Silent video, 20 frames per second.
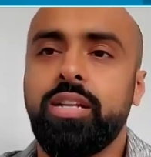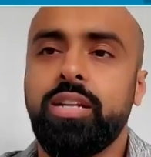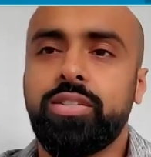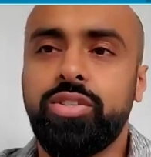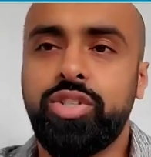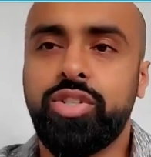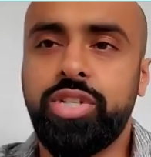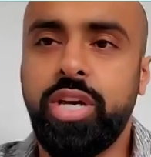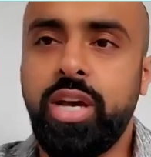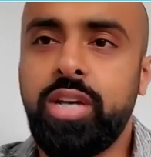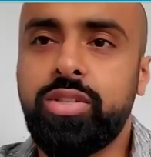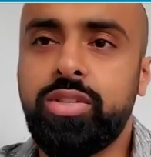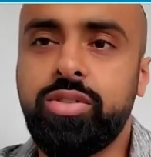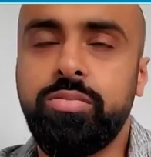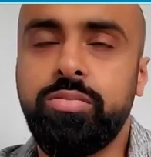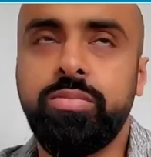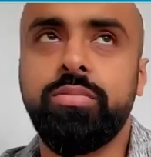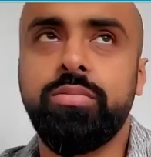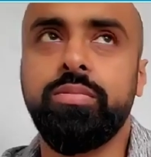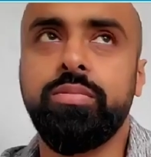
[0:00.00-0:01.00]
and to share
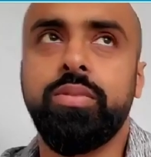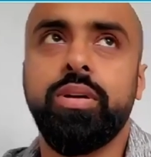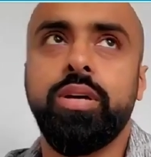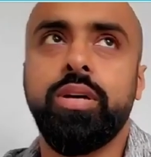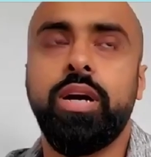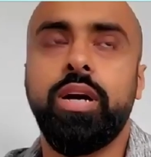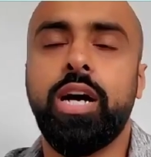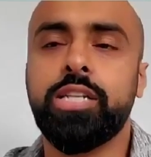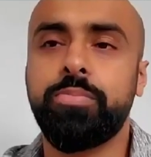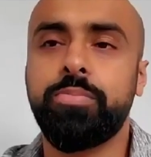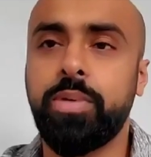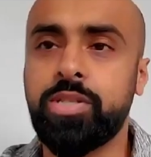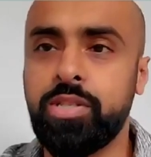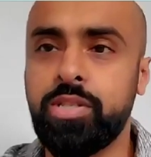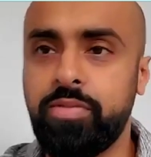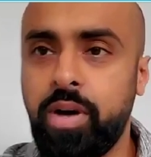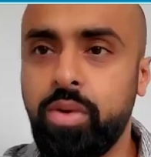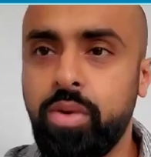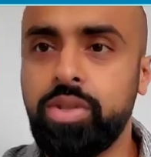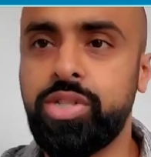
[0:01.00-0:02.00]
some
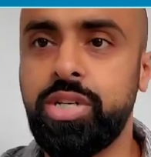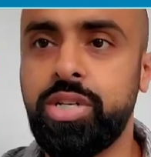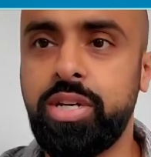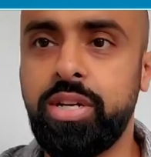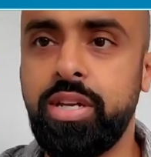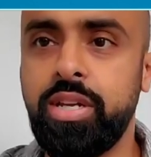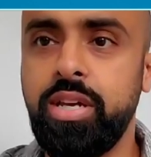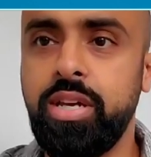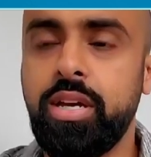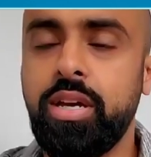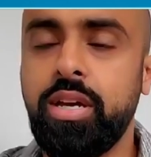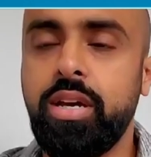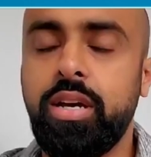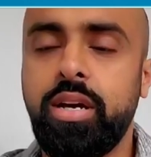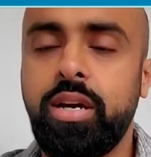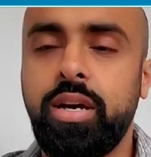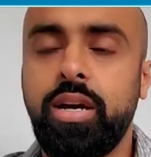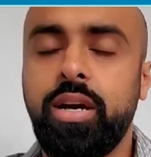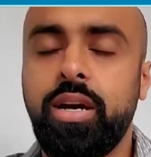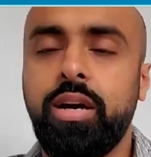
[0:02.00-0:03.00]
aspects of our journey.
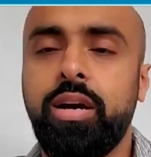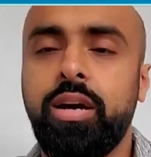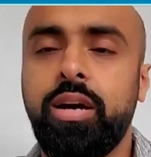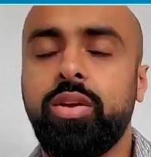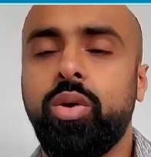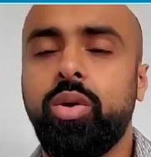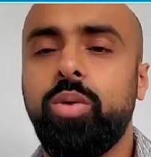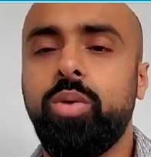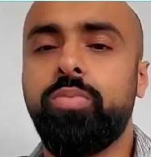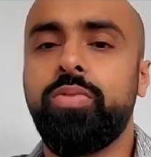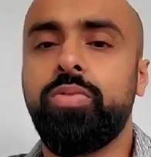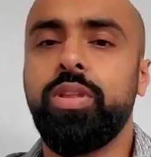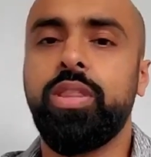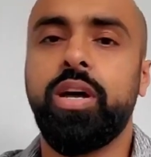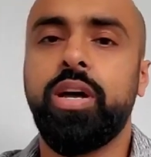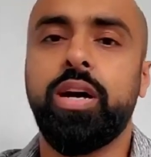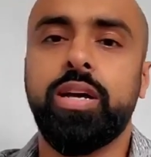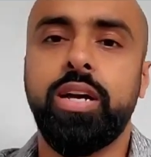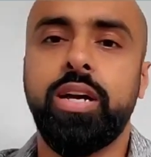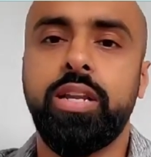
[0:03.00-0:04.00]
And
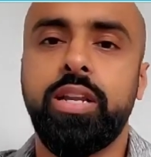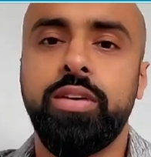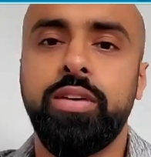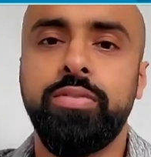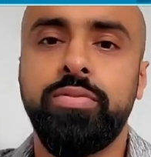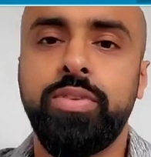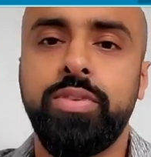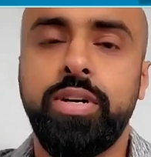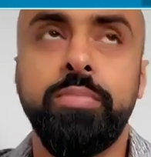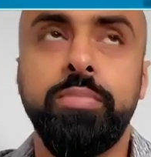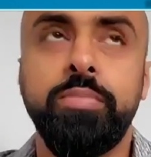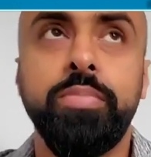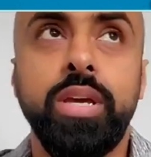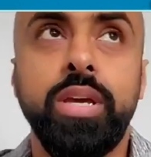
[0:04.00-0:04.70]
hopefully that kind of